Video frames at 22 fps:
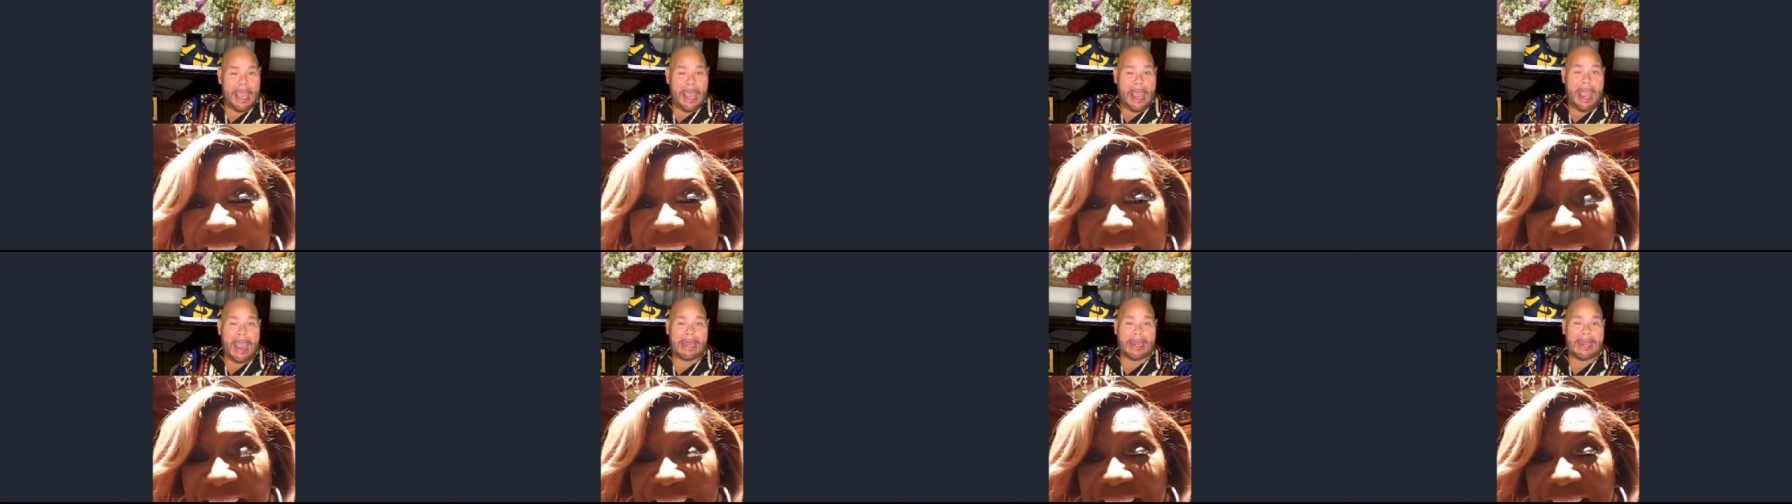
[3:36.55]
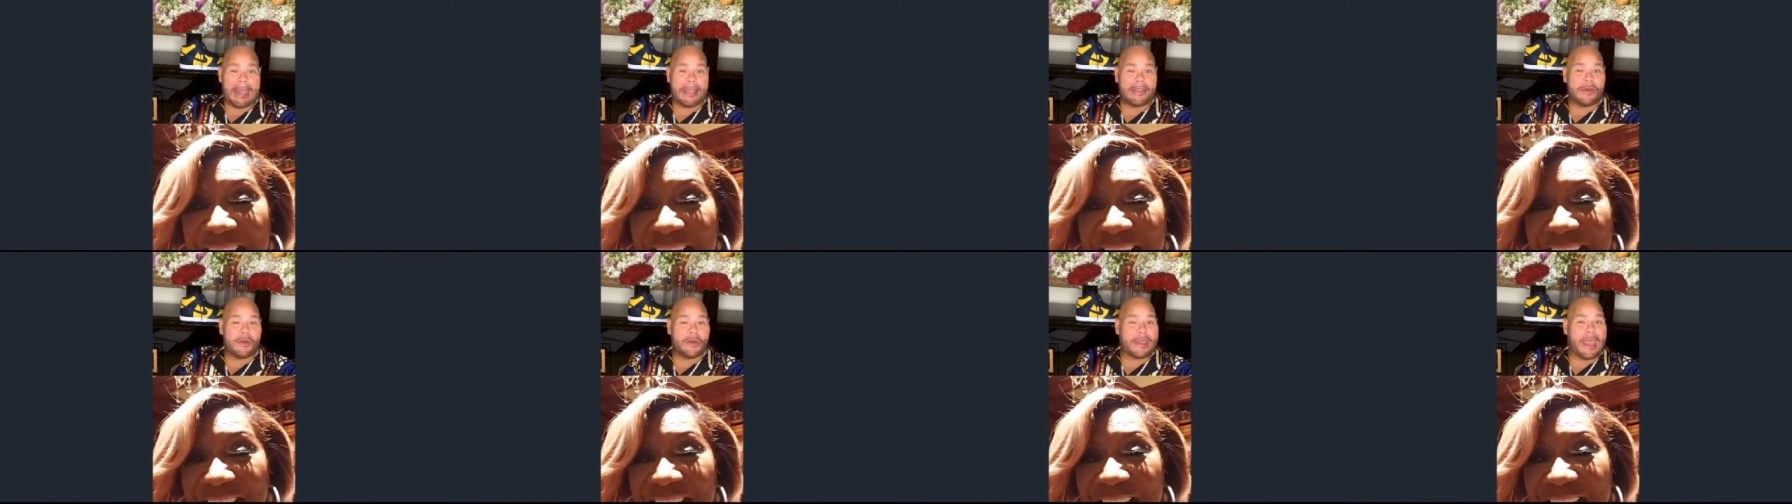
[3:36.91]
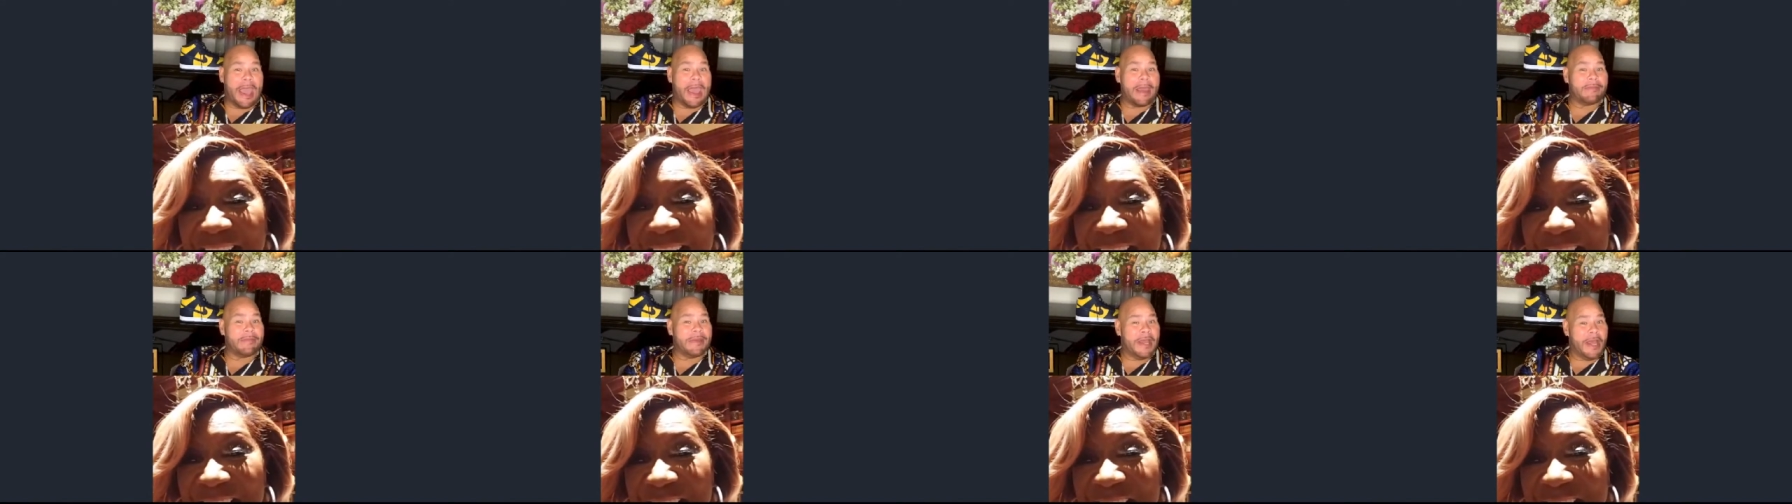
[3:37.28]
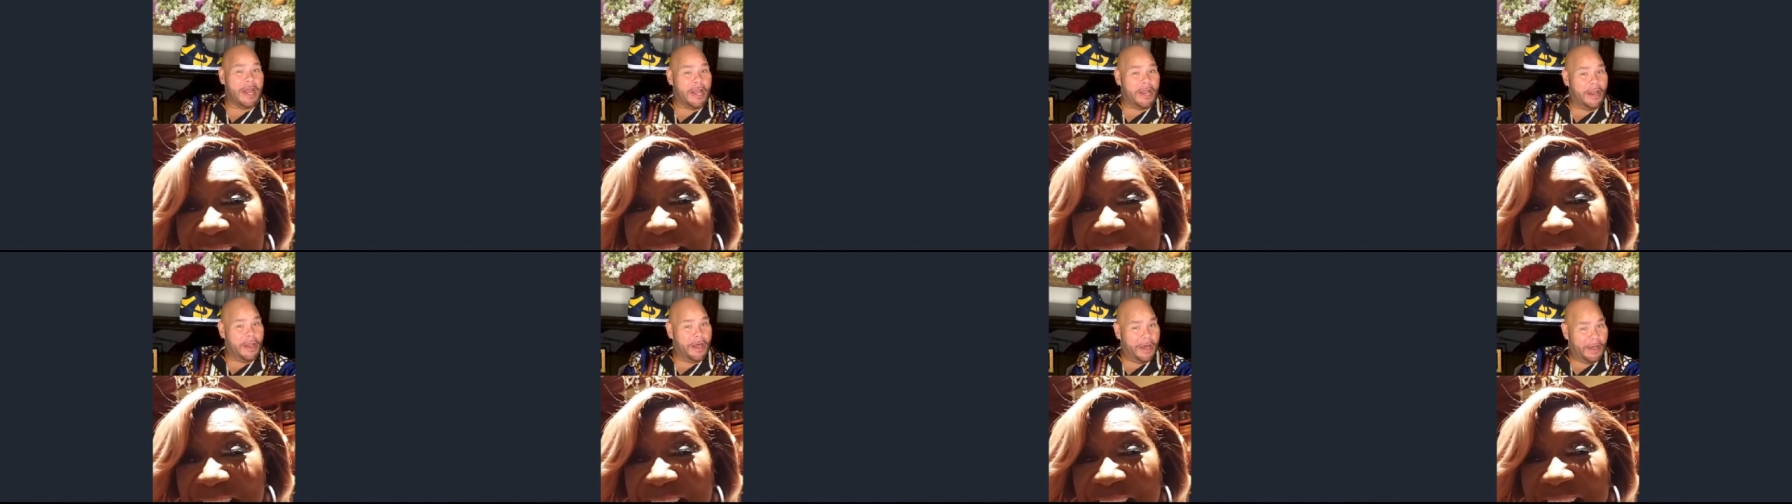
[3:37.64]
And then you gave me a
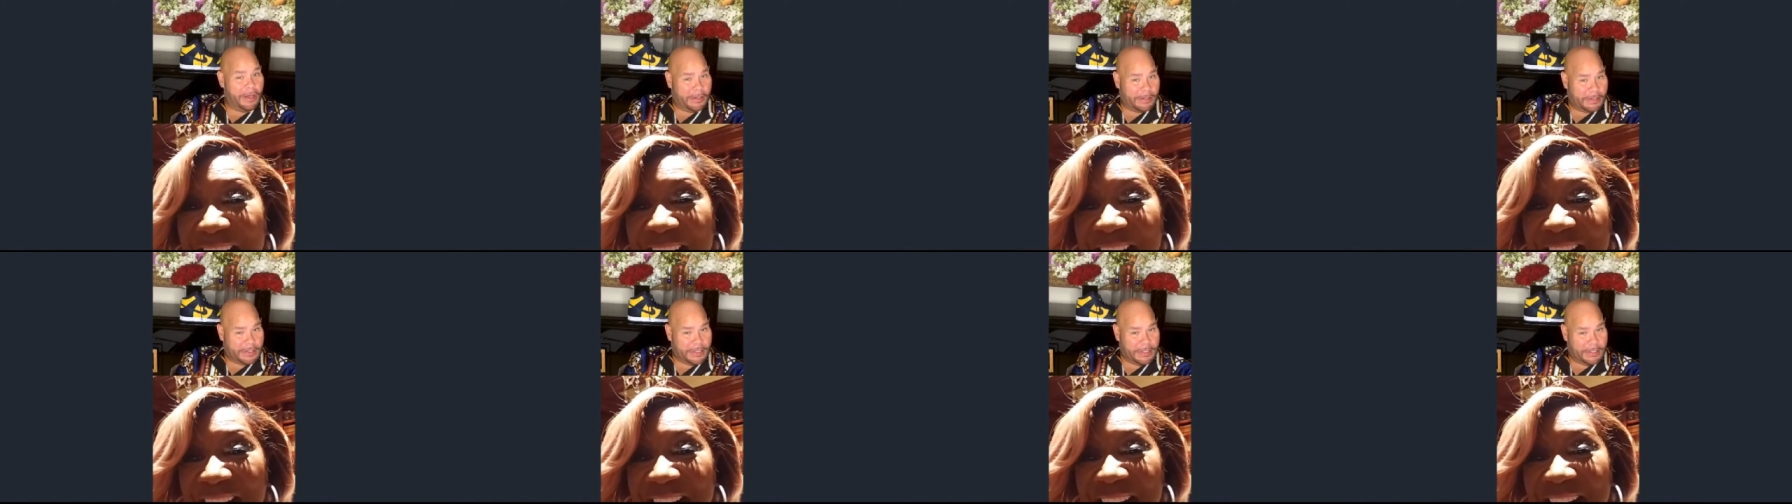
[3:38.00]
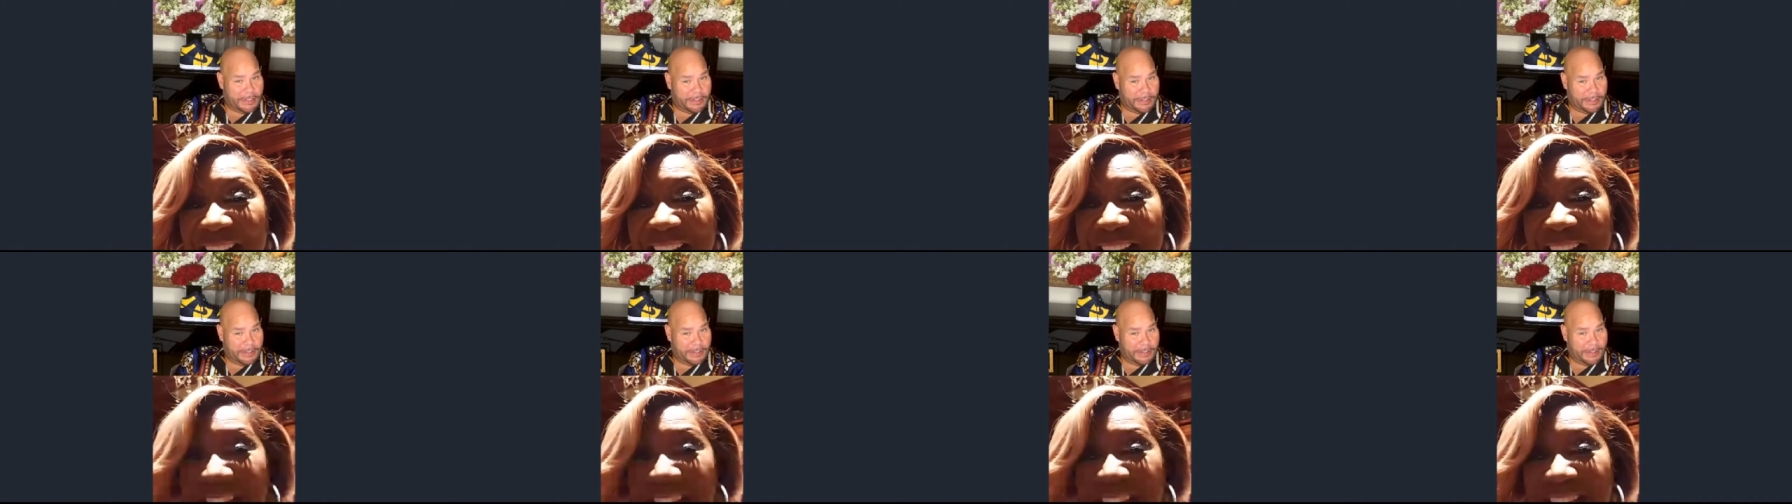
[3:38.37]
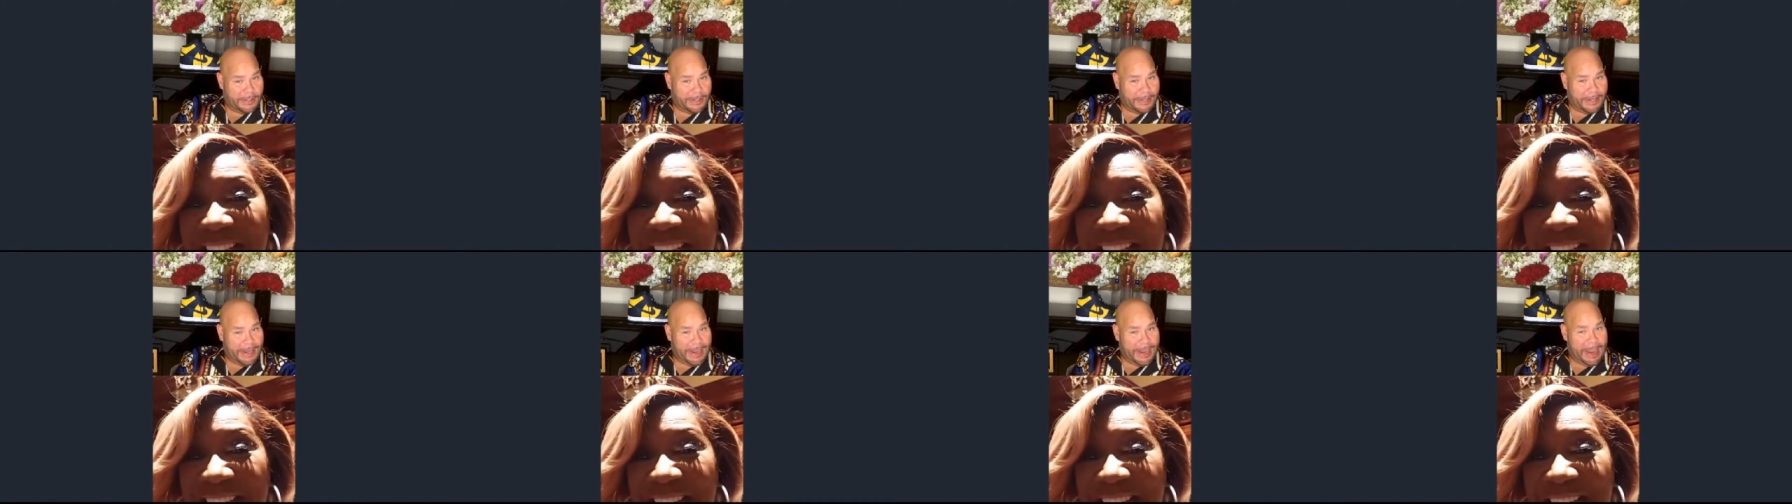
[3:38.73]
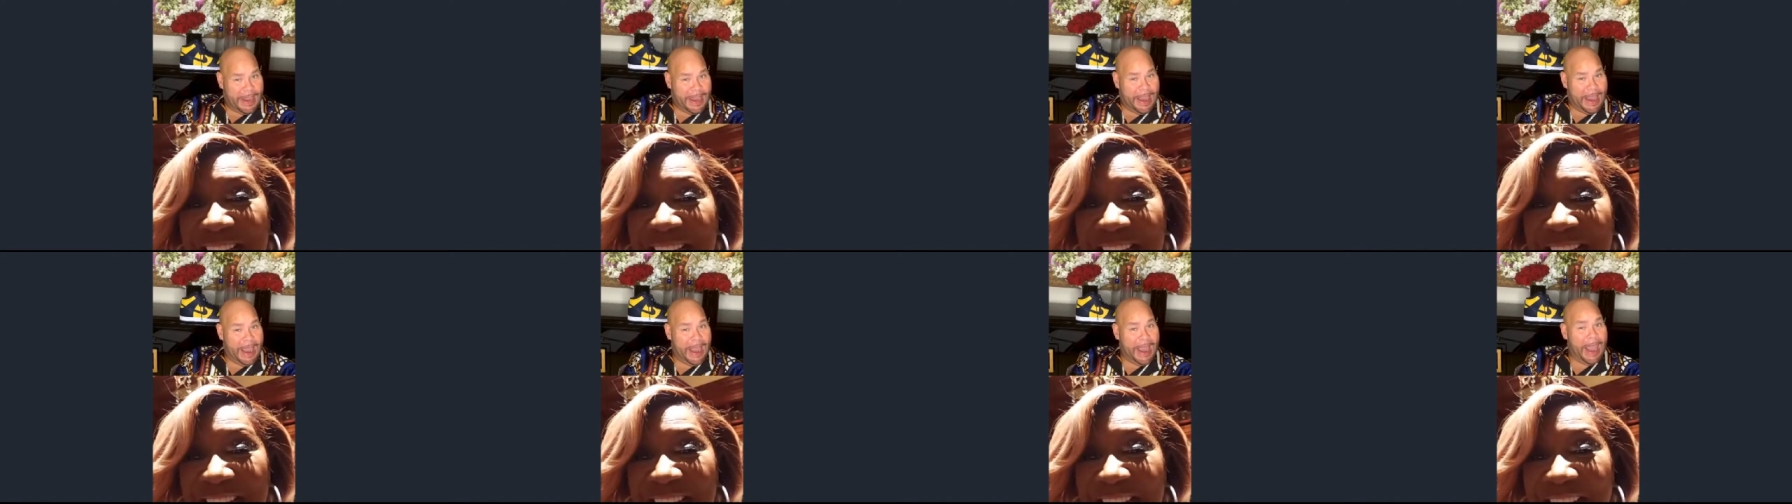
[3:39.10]
look.
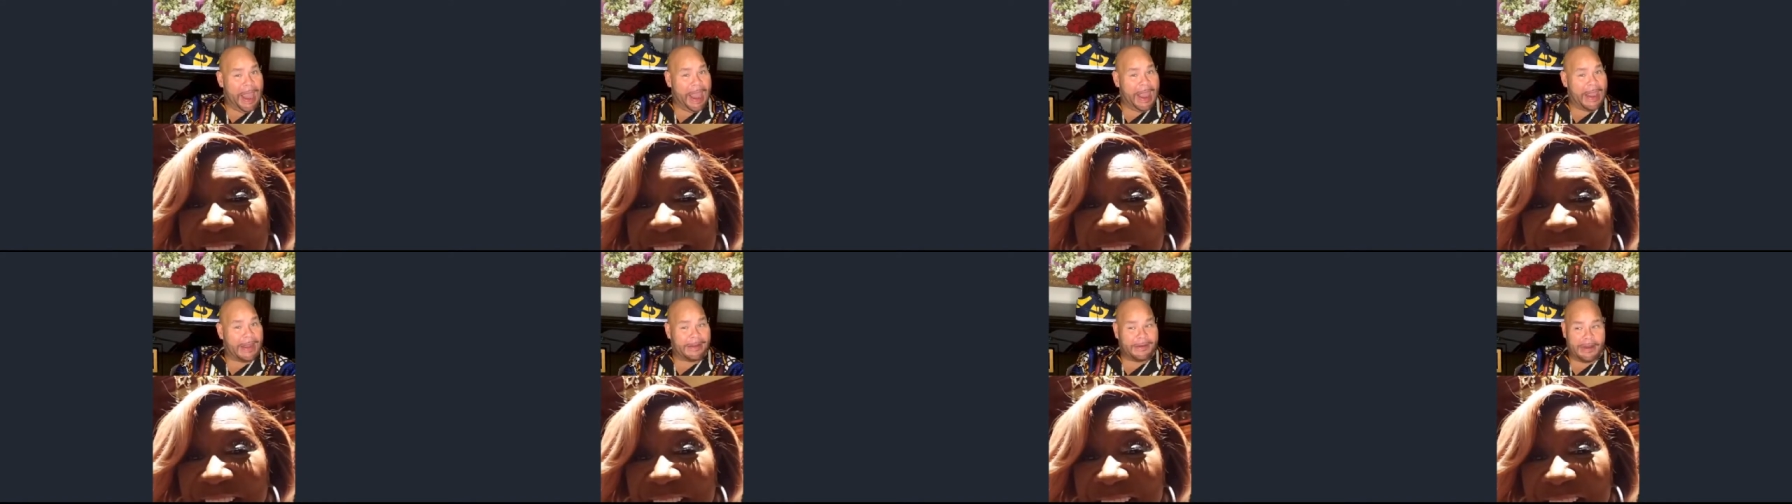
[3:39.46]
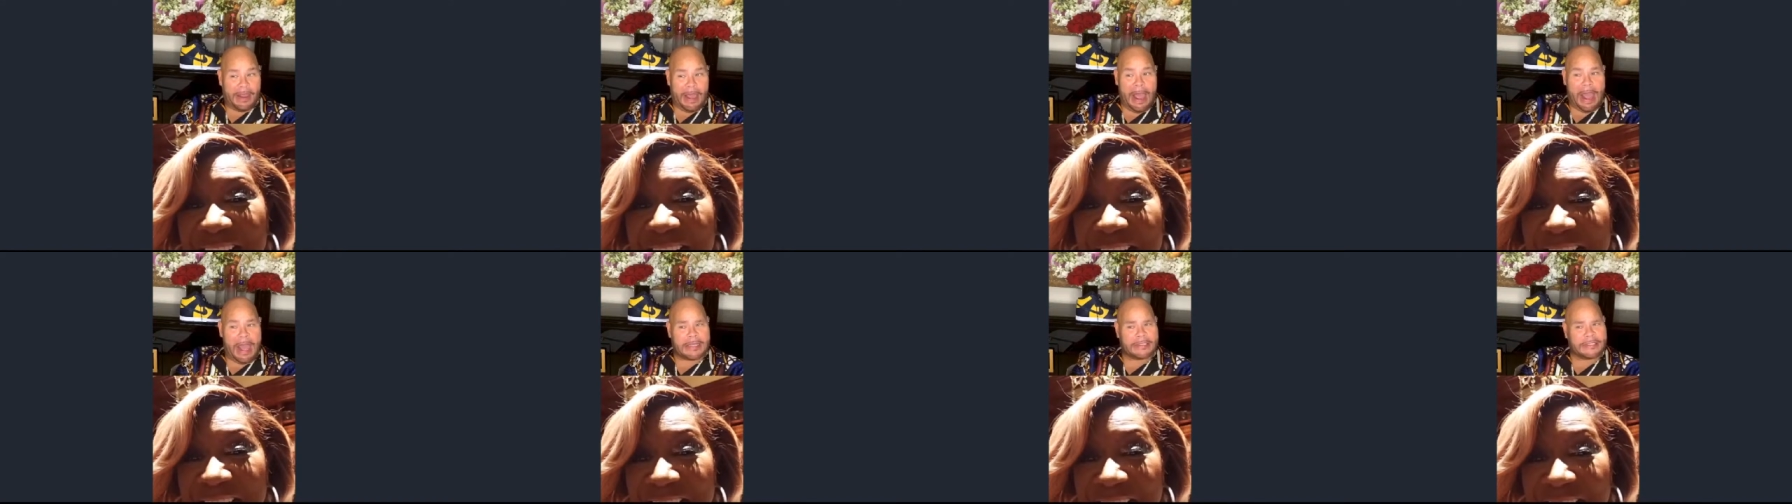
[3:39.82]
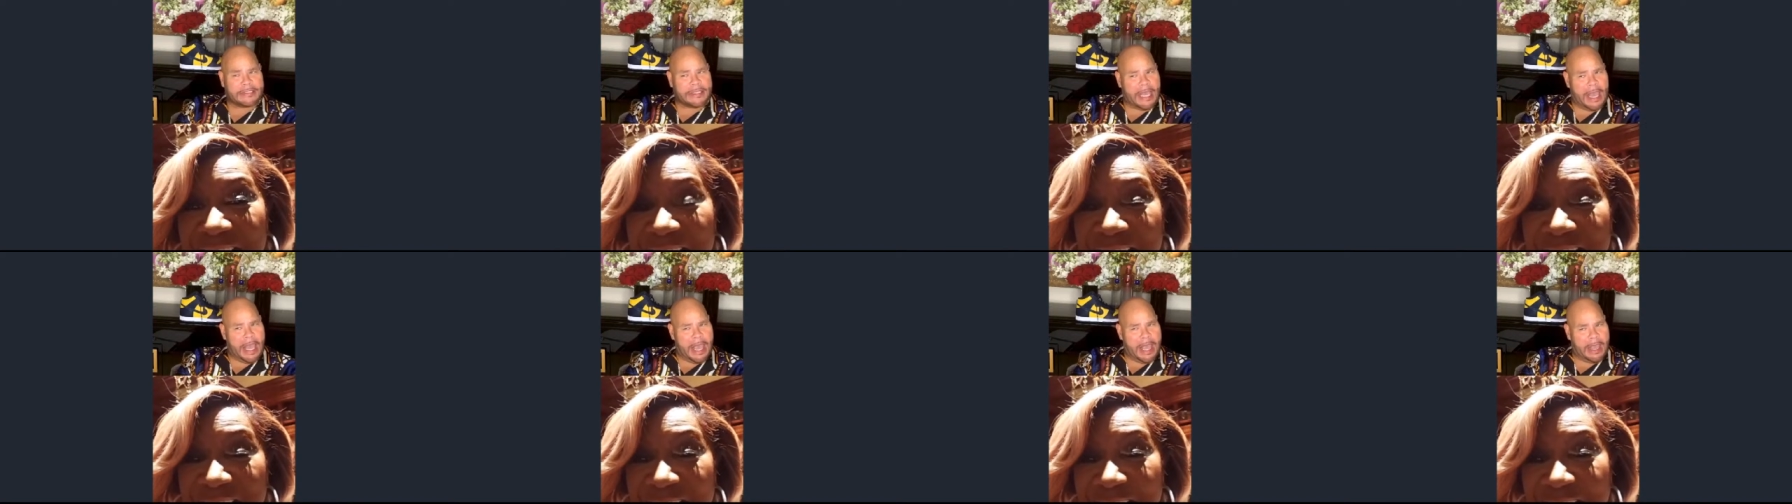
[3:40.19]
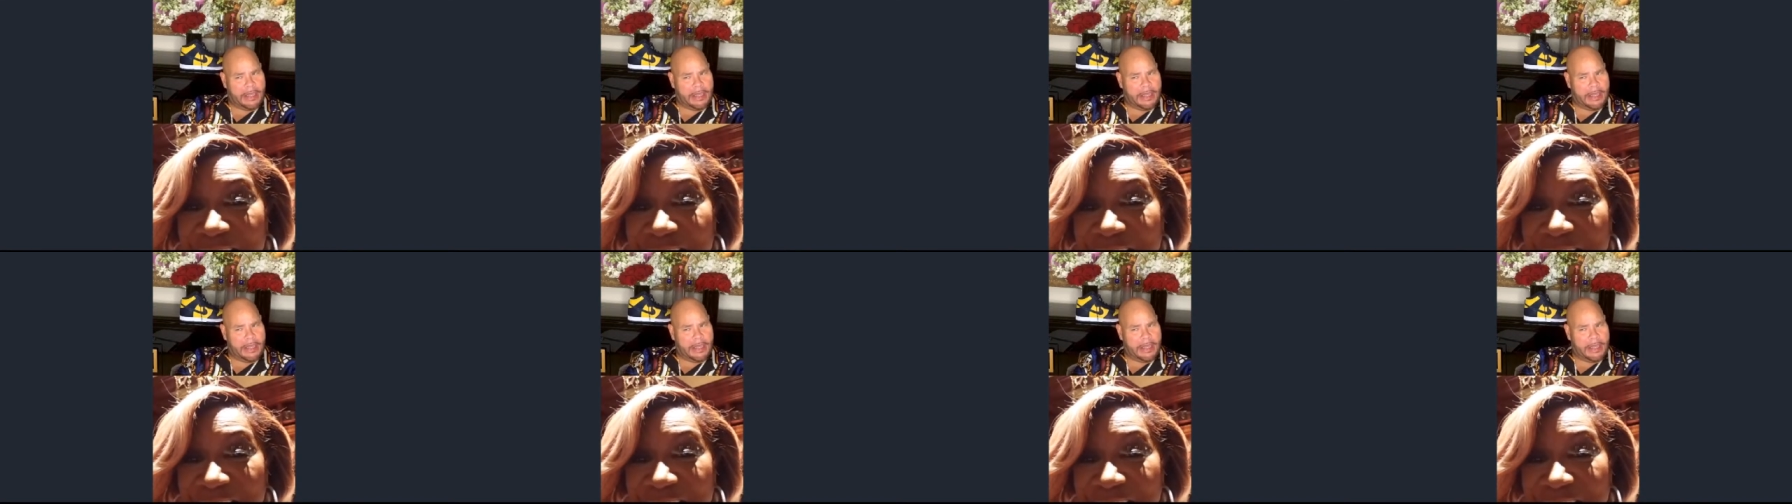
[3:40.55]
And I said,